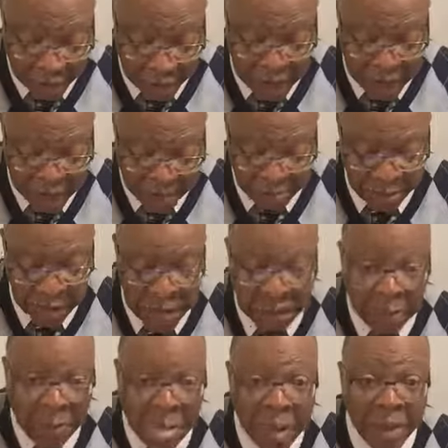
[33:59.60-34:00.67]
not to be.
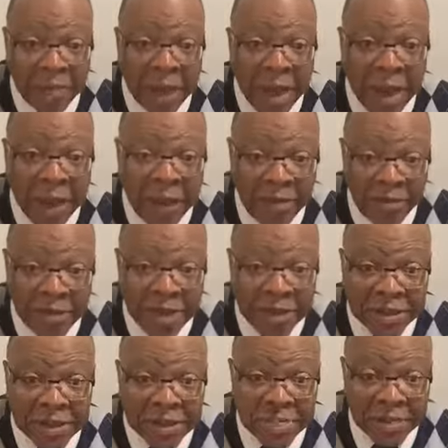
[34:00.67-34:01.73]
There are
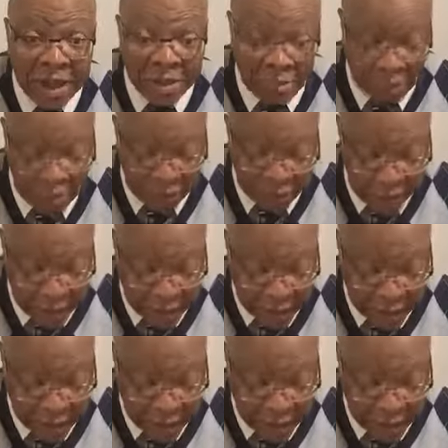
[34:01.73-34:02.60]
defenseless people within our